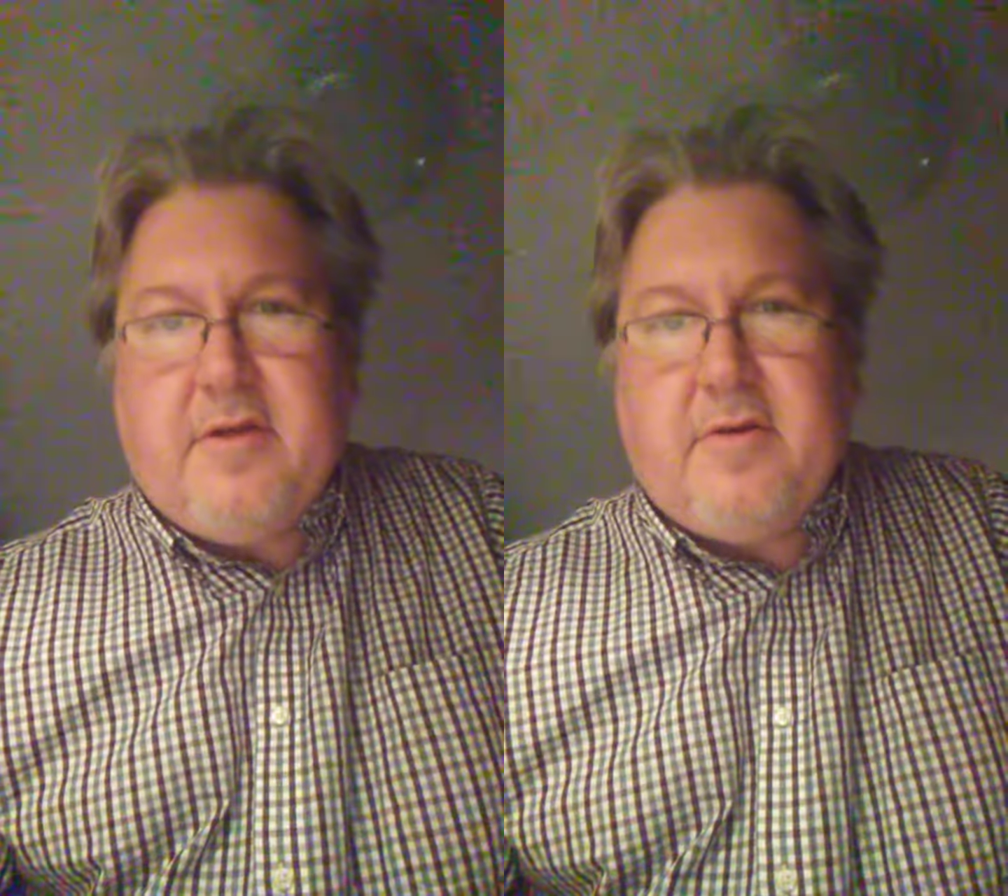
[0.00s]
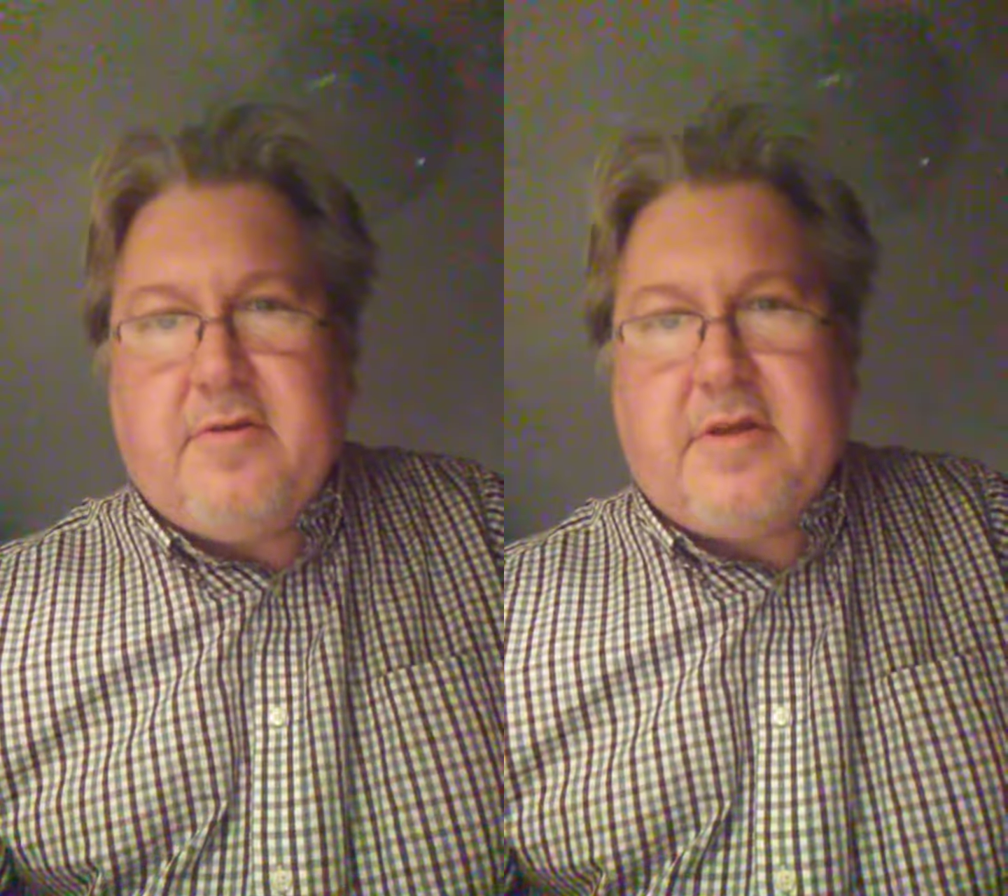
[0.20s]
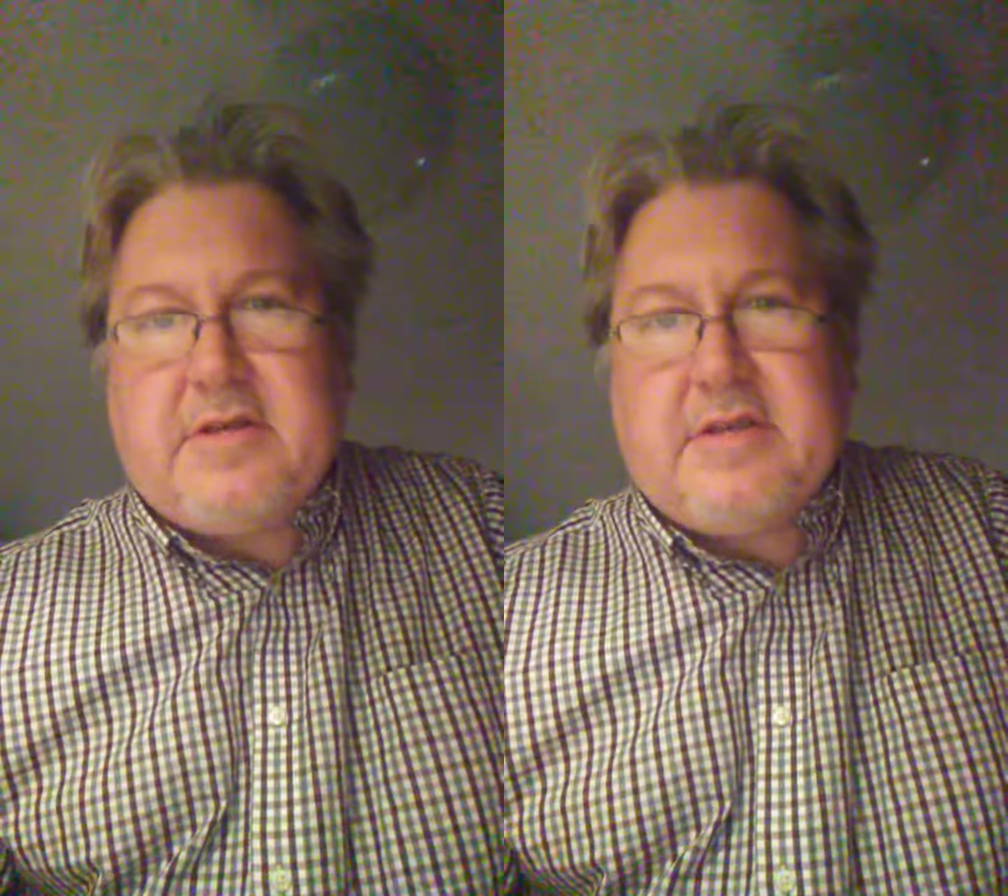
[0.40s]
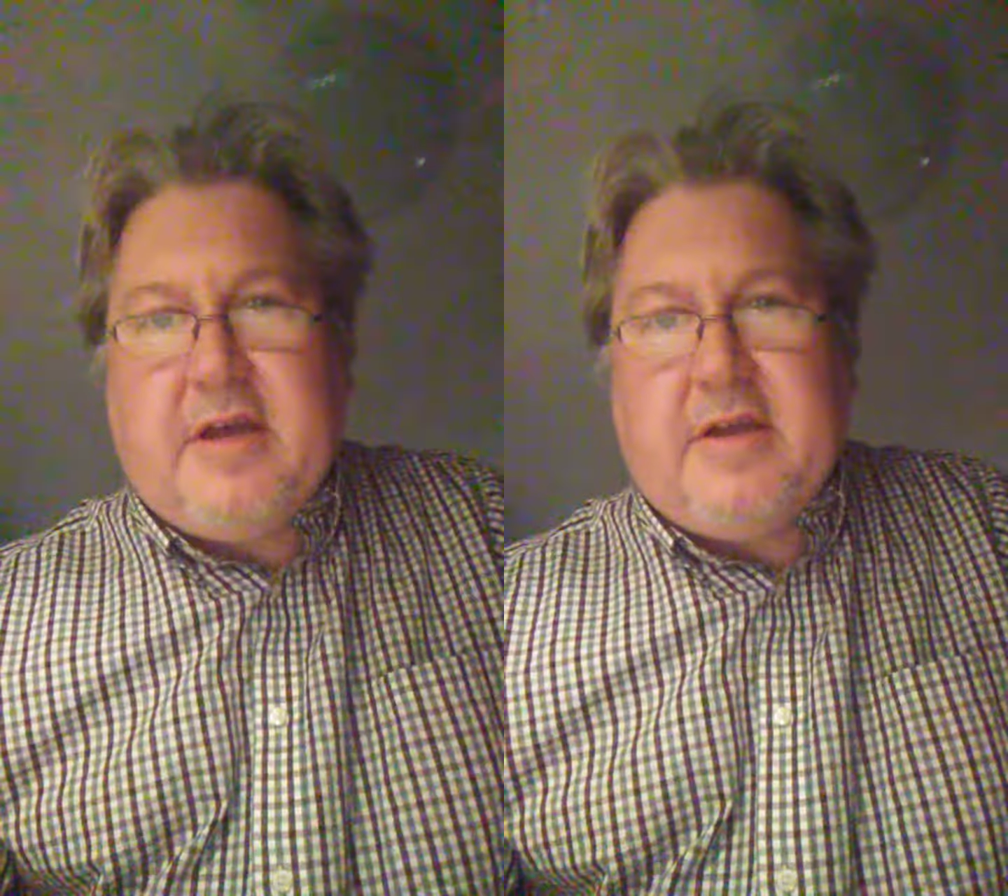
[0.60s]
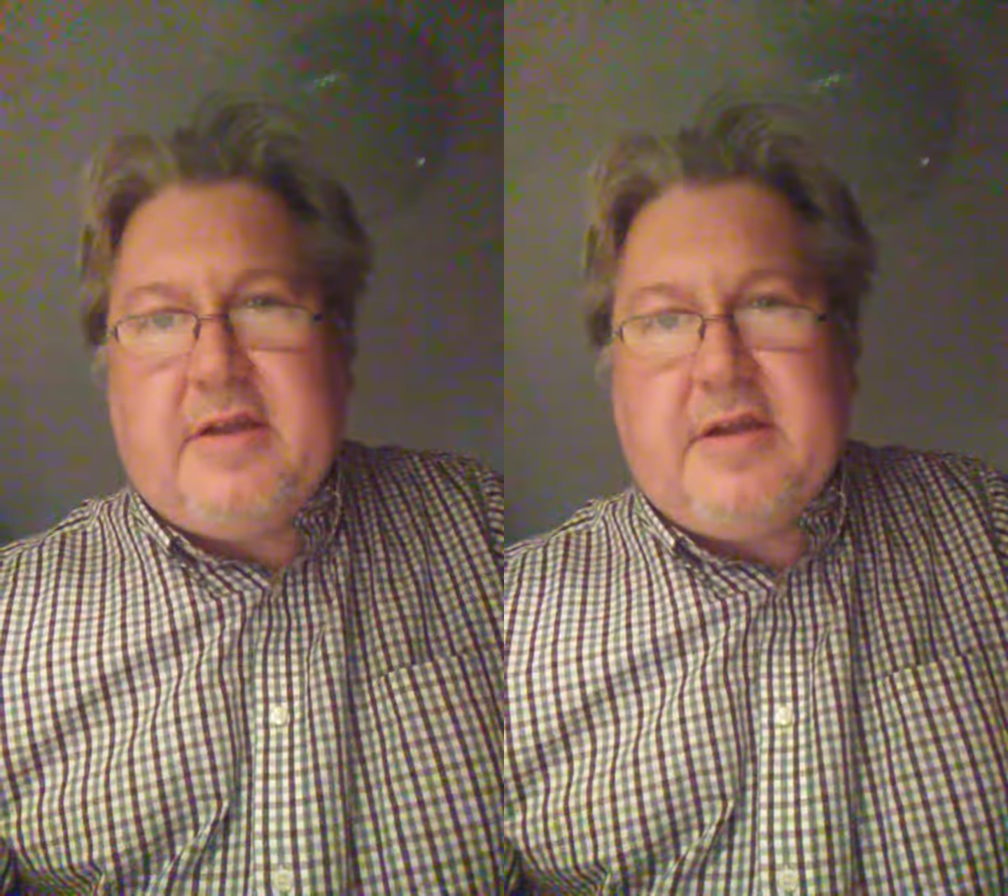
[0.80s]
though the
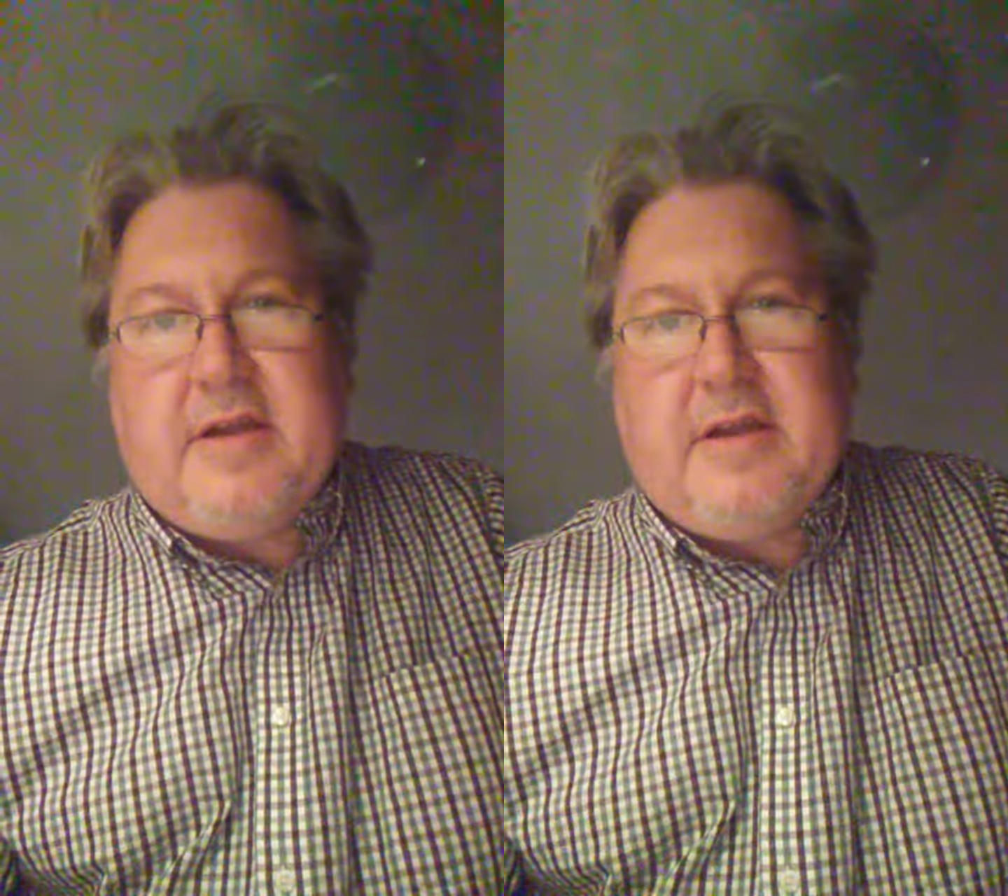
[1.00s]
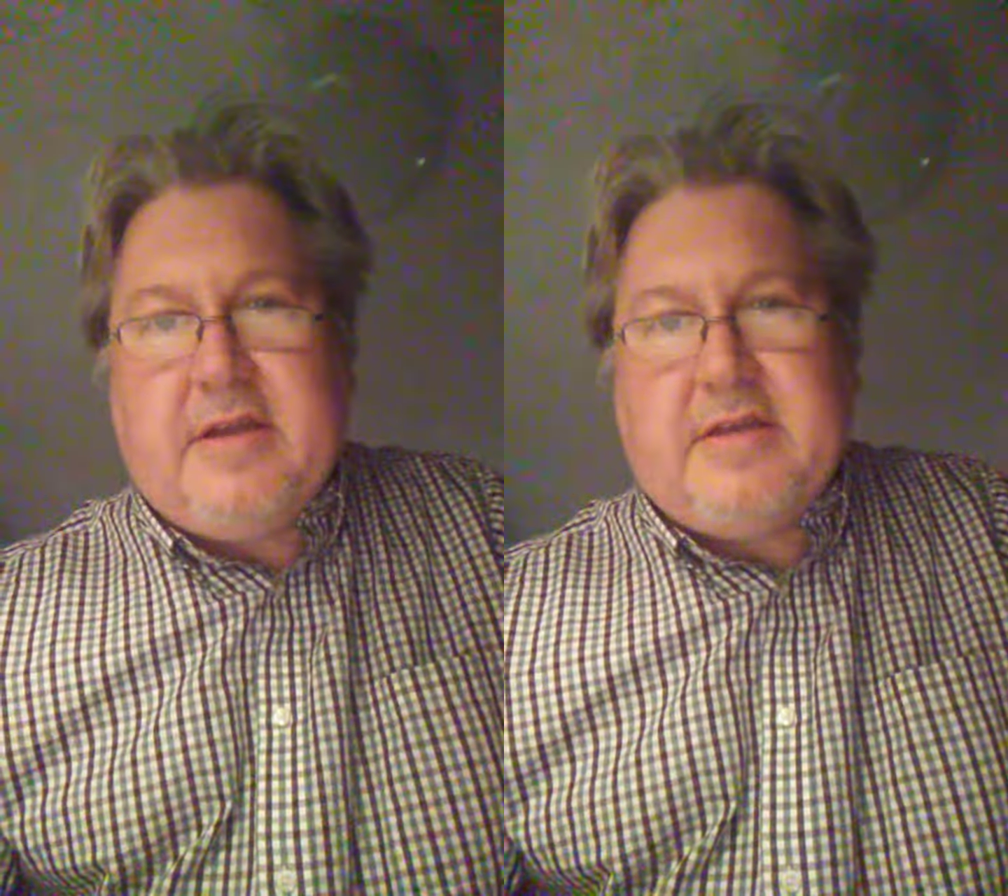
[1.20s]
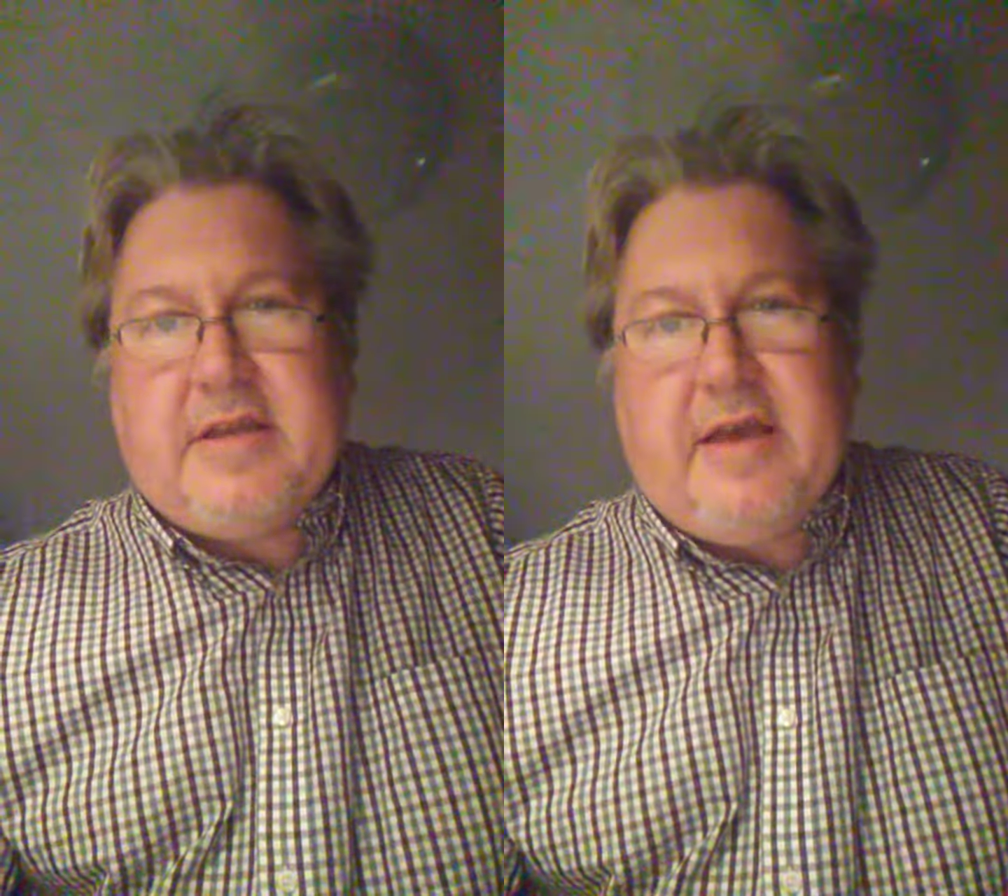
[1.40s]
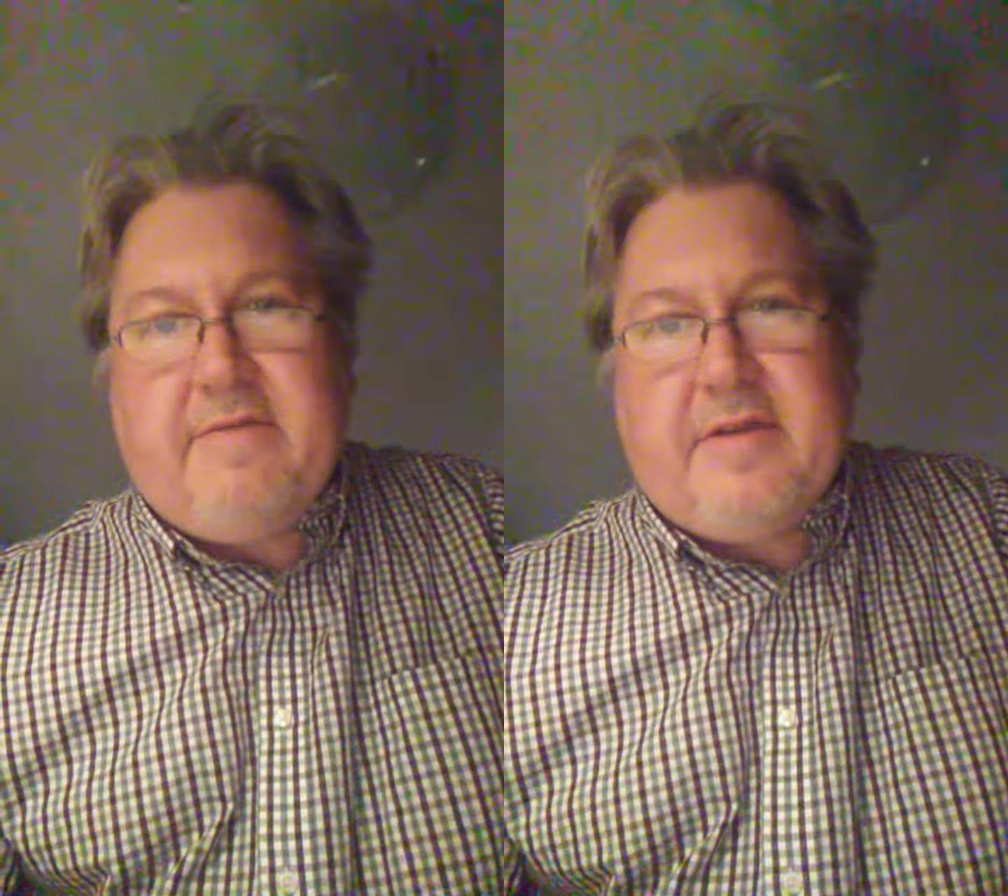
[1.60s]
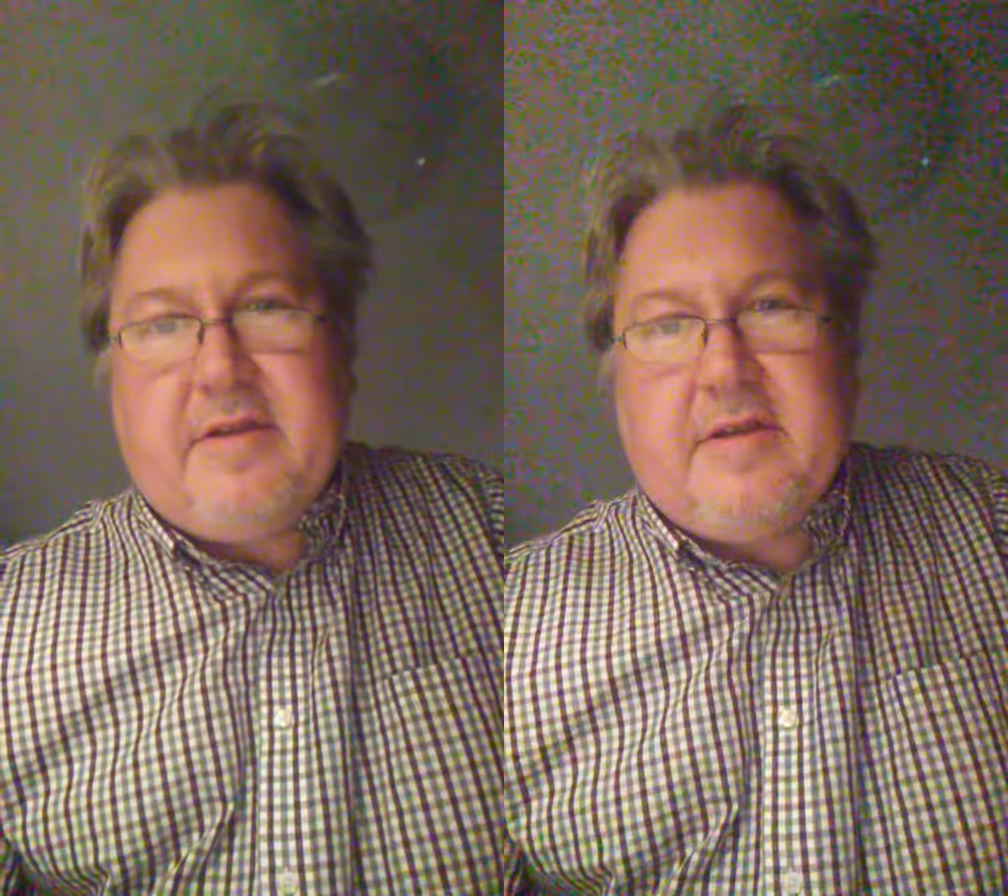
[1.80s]
sun in his
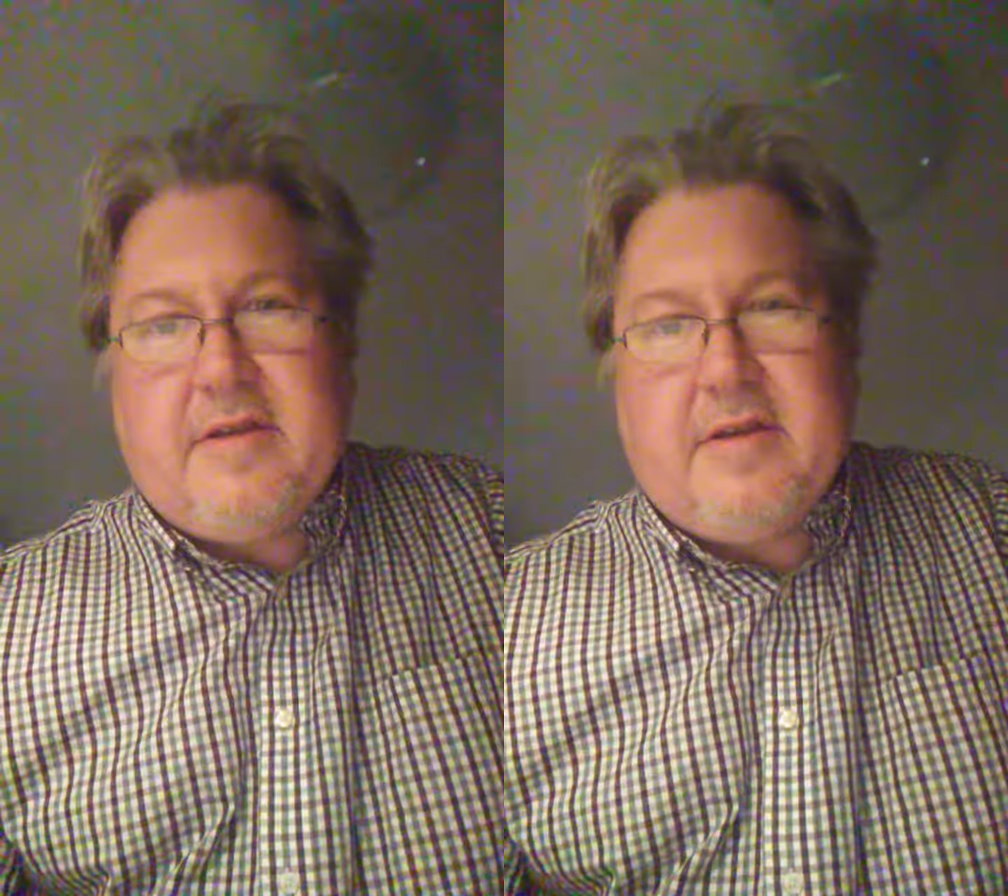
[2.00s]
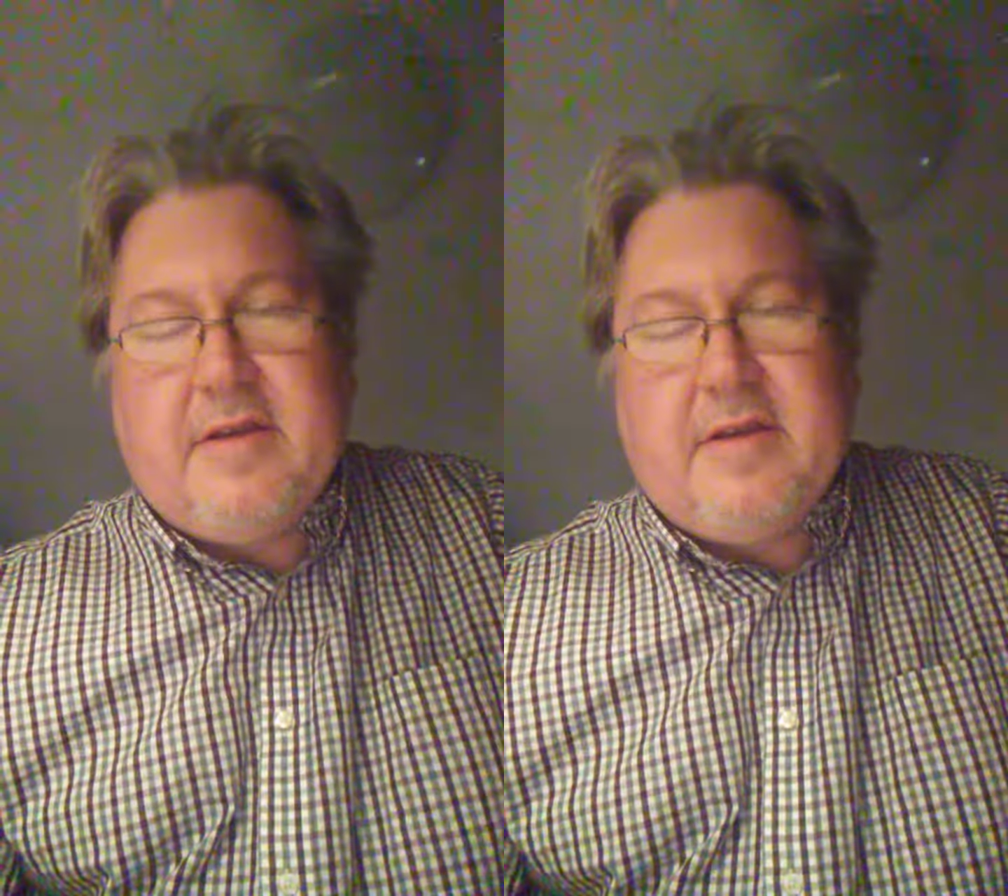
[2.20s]
heaven